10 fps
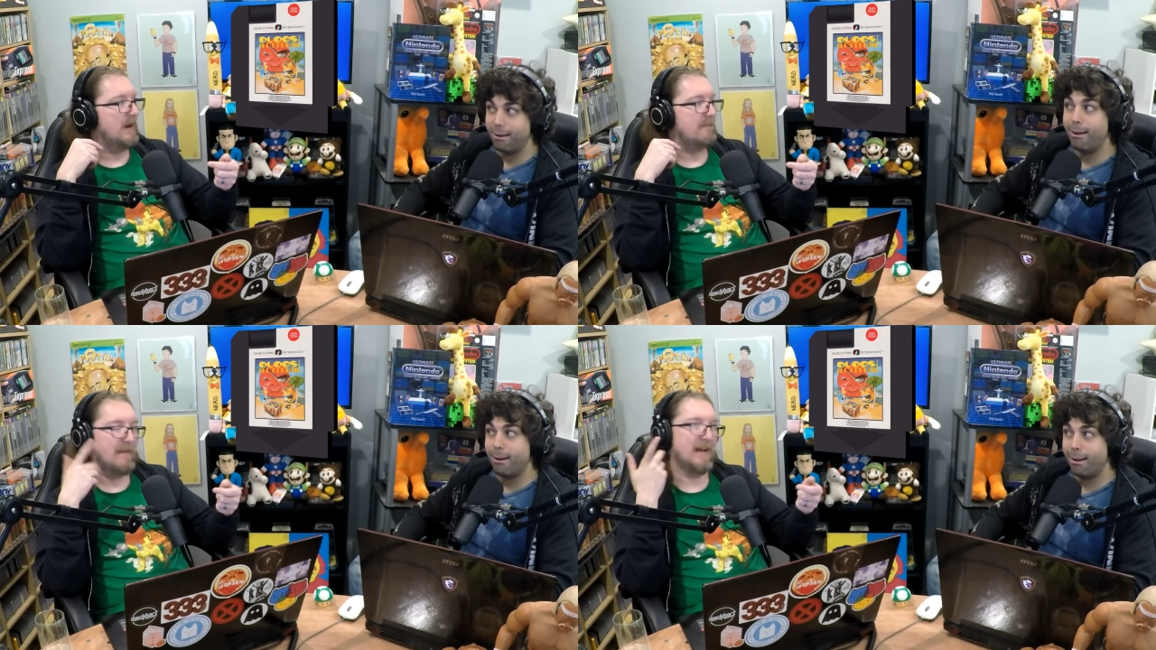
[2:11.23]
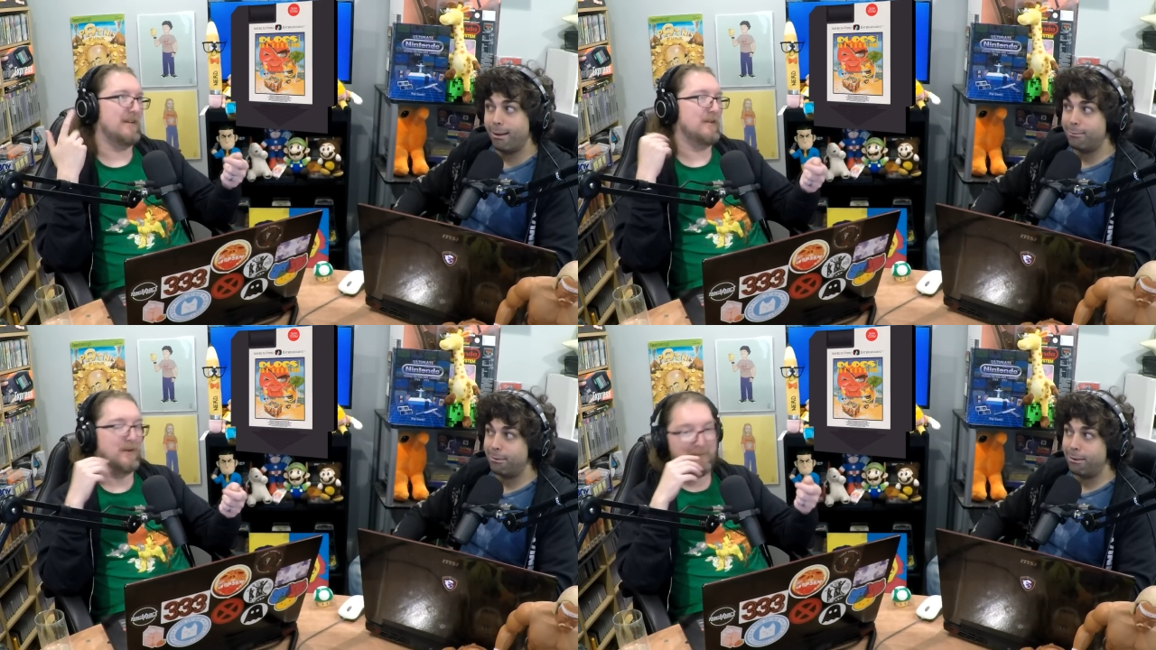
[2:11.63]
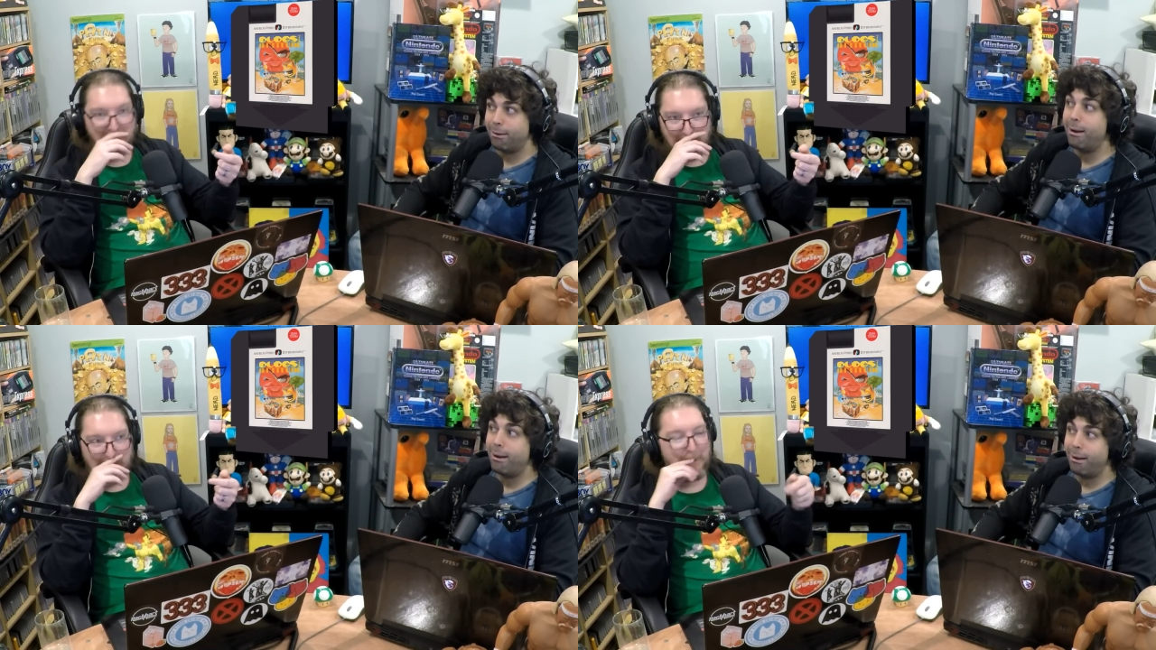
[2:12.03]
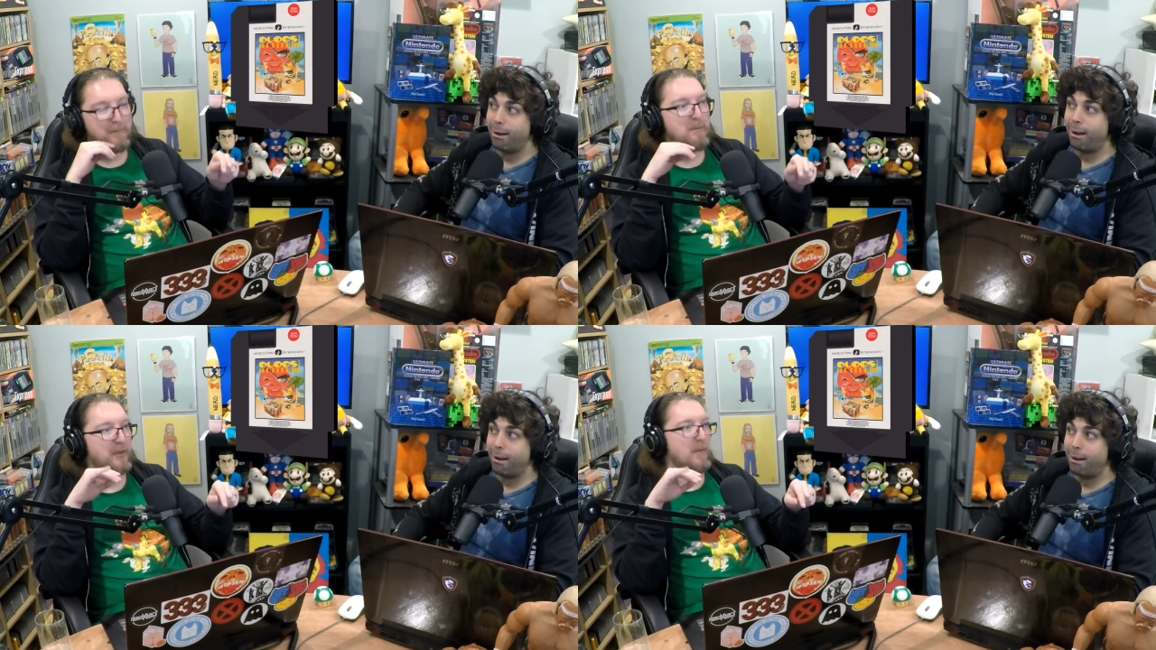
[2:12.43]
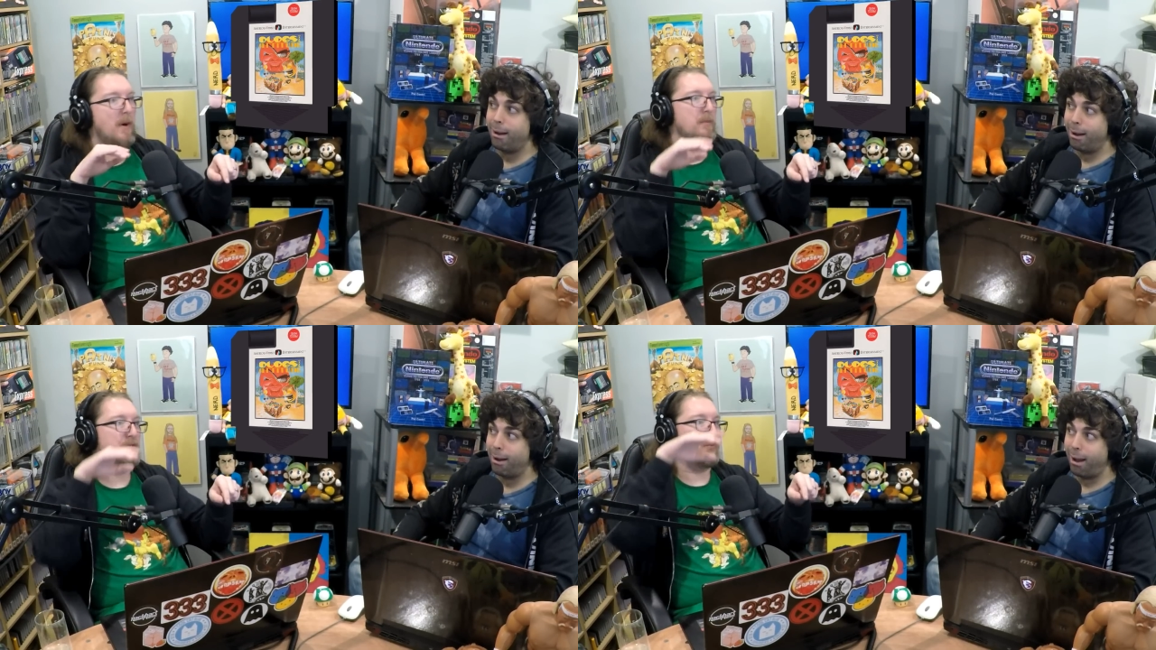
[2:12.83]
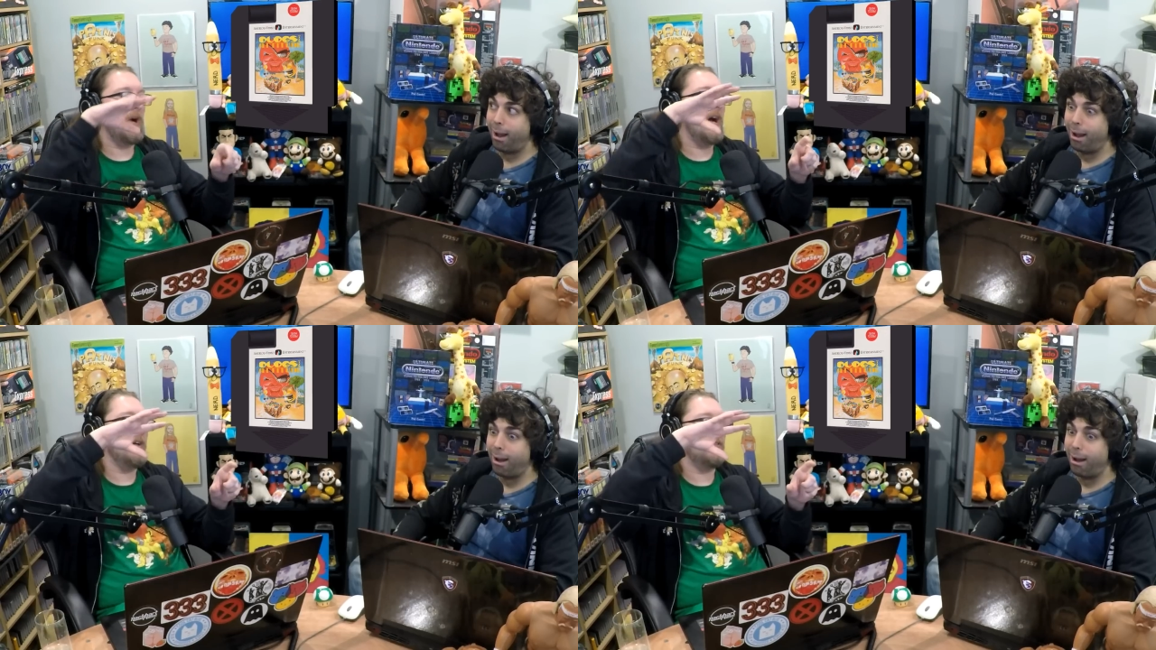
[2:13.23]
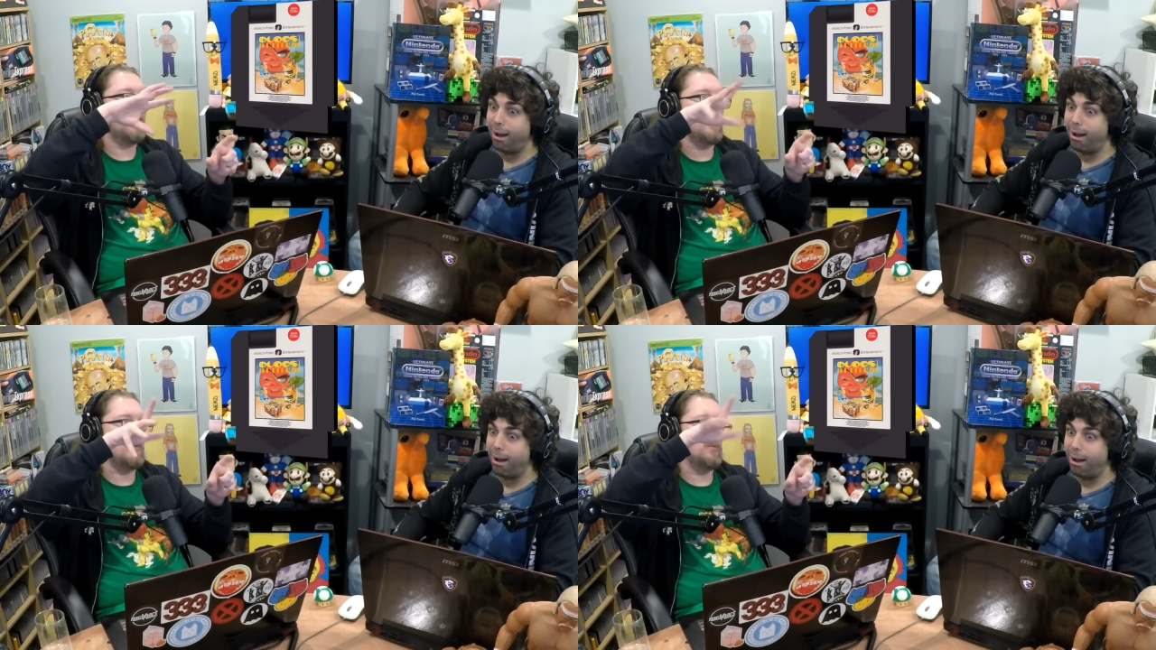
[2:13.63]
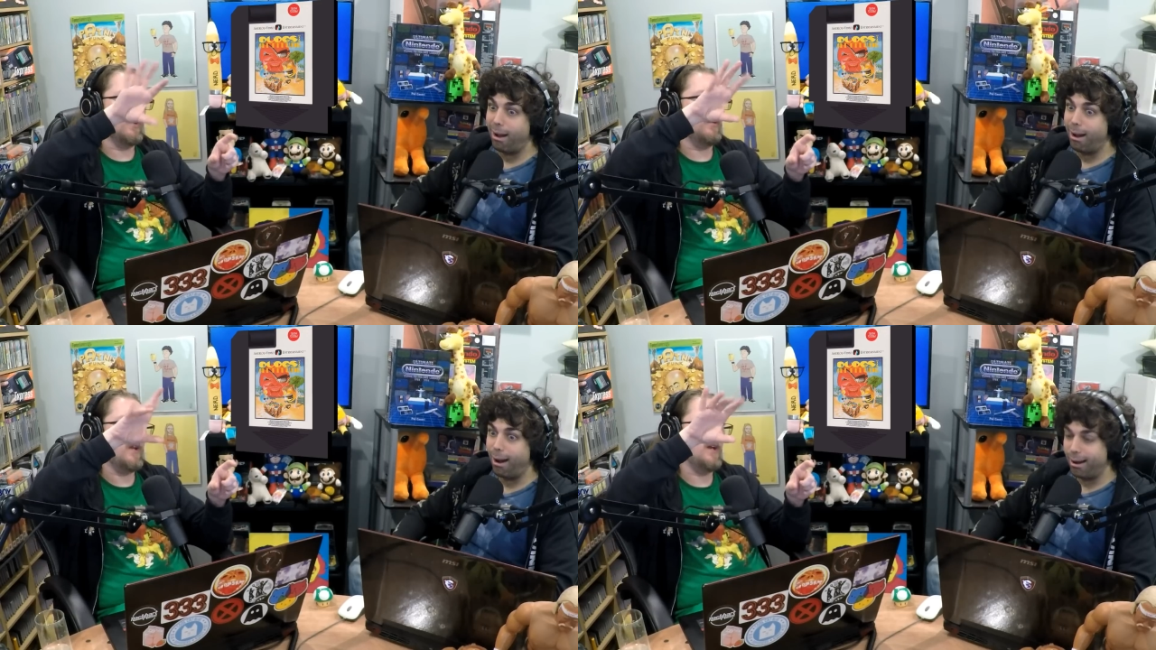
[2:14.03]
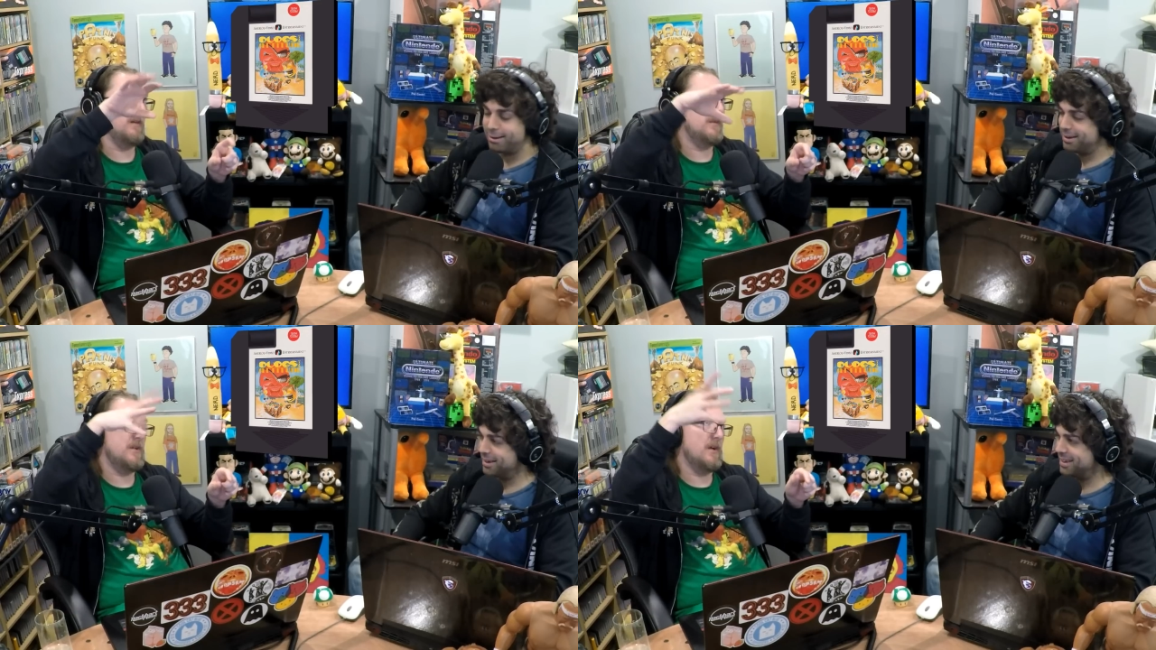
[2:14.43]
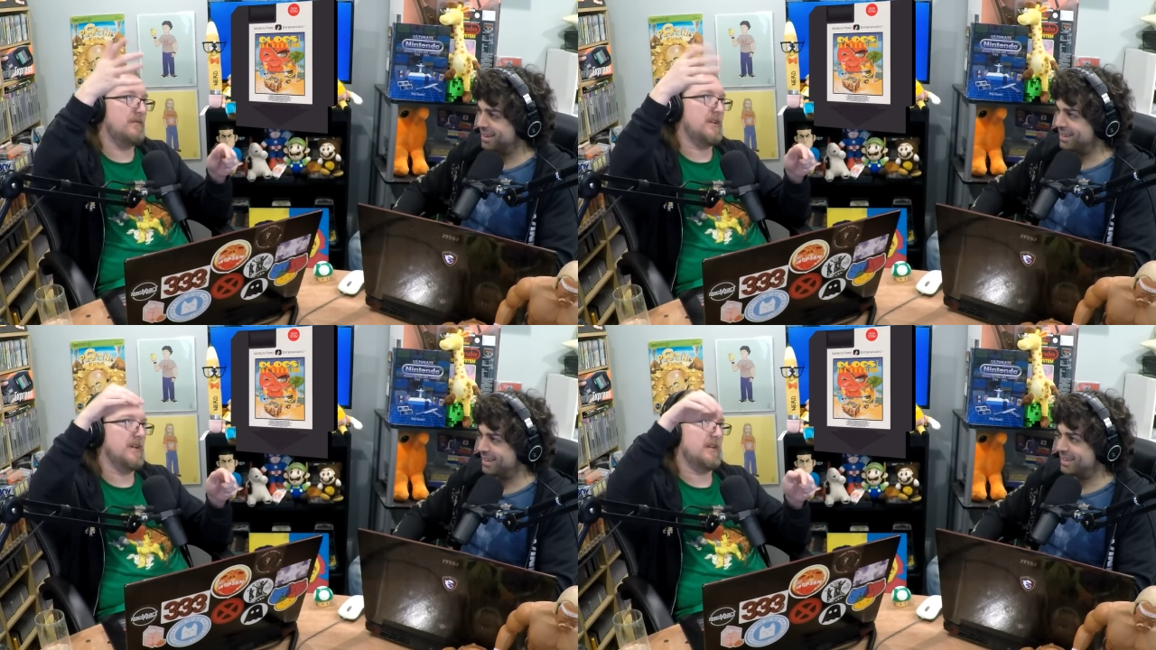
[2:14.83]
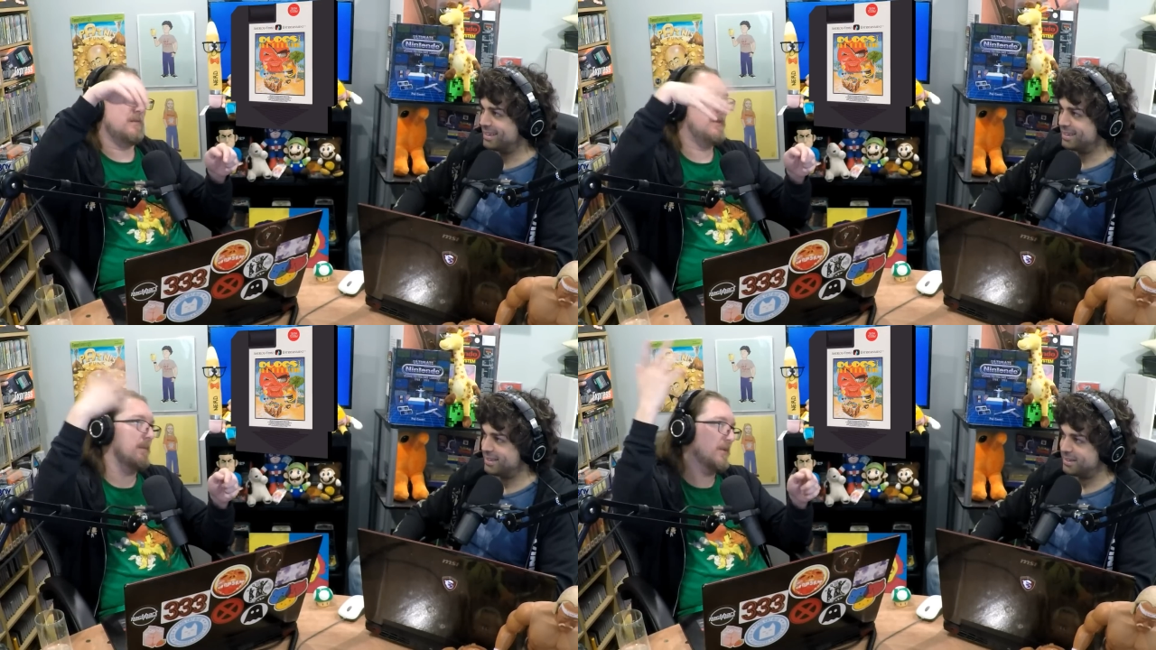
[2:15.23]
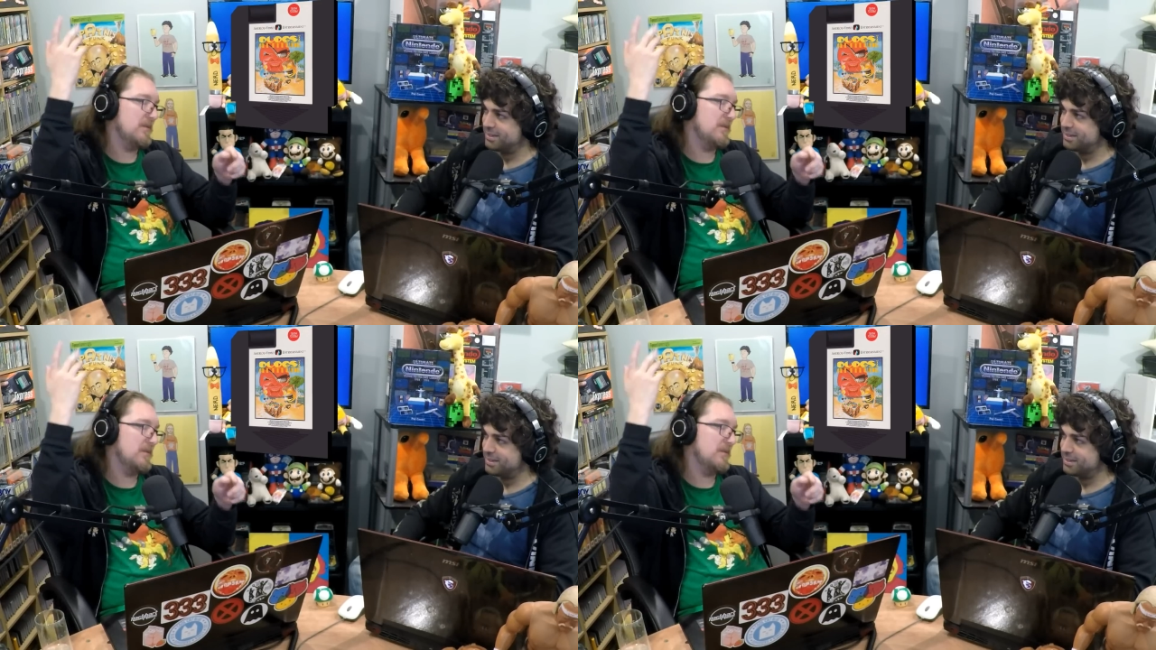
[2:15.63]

Speaker 1: I don't know. Uh, but the bubbles rise, and you rotate them, and you have to connect the bubbles.